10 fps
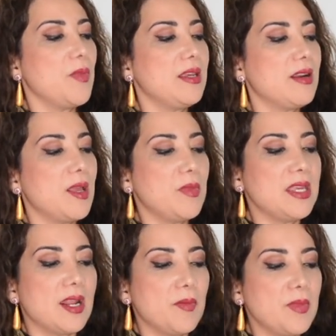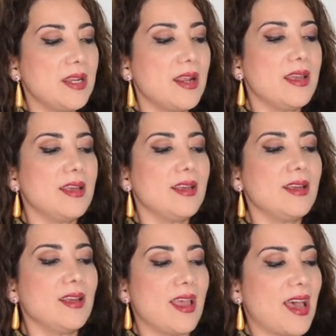re mi re mi re.
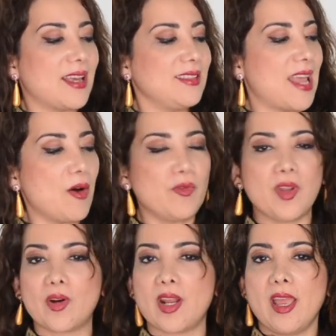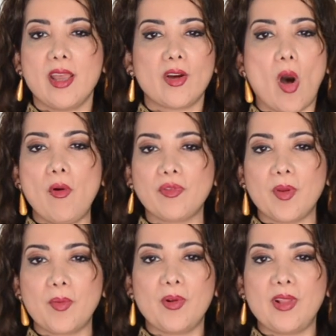And now we are
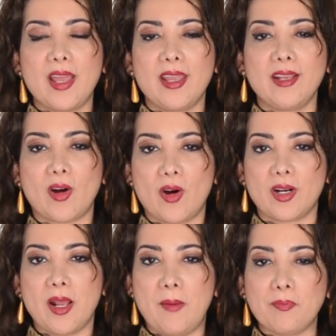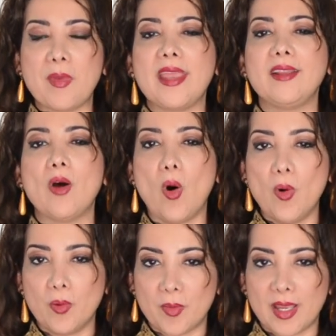comfortable in our main
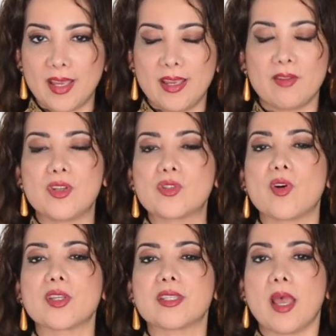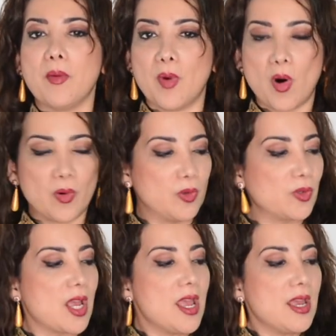home, which was Mahour.
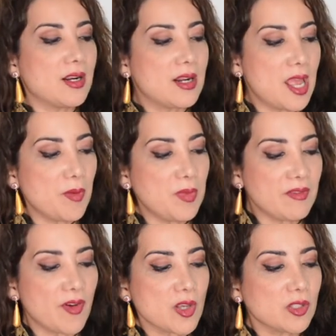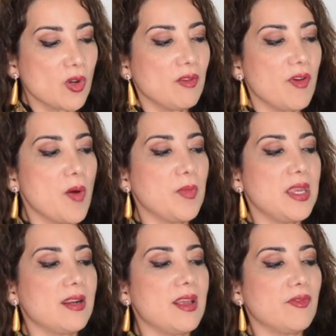Re mi fa sol fa mi
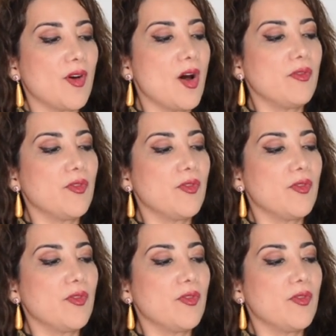re fa